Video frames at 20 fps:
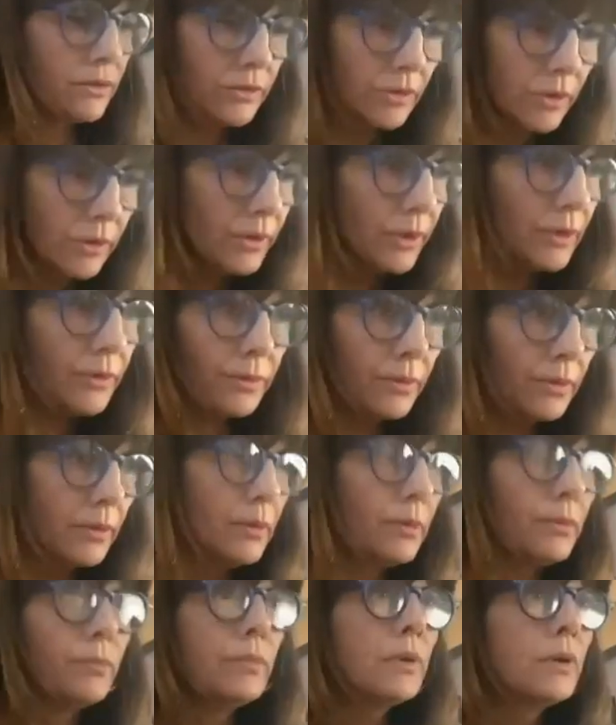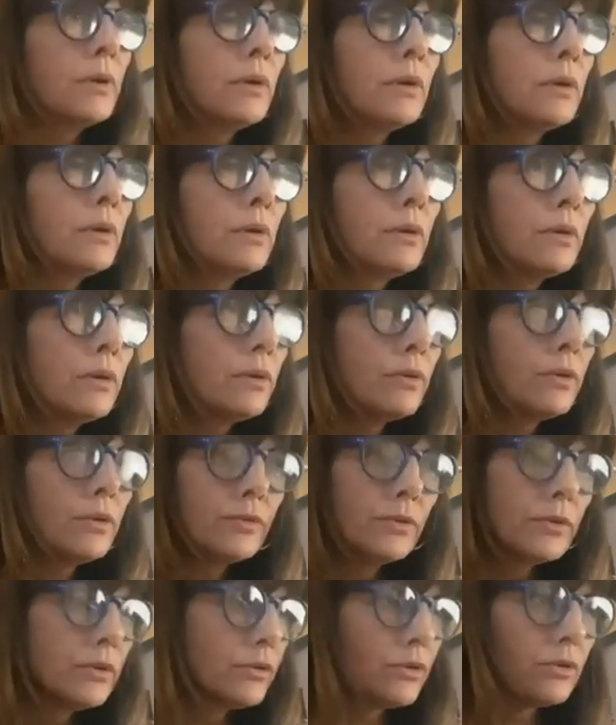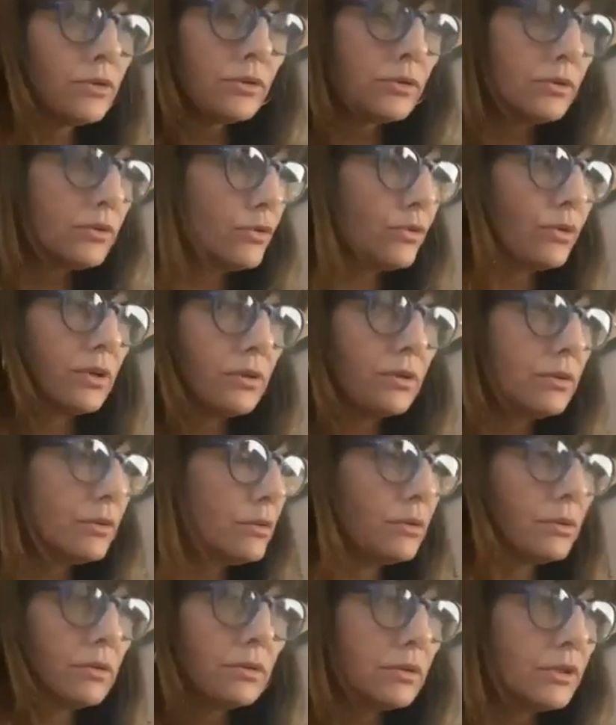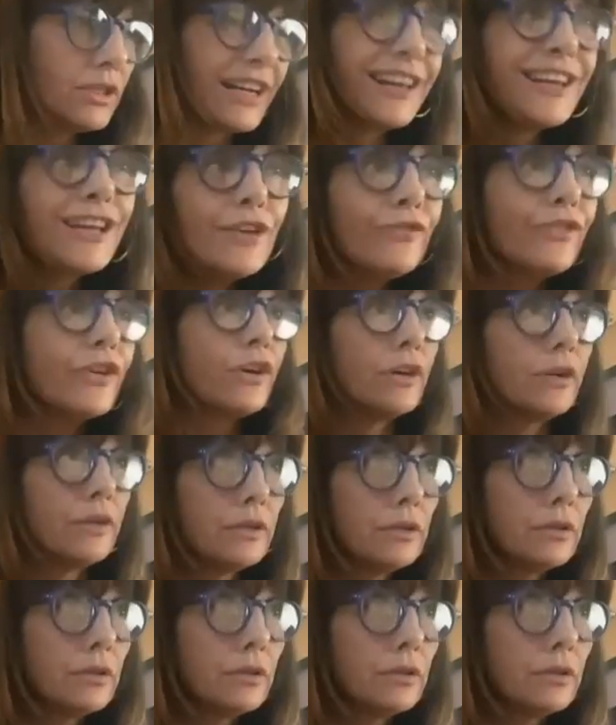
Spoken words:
room to deliver.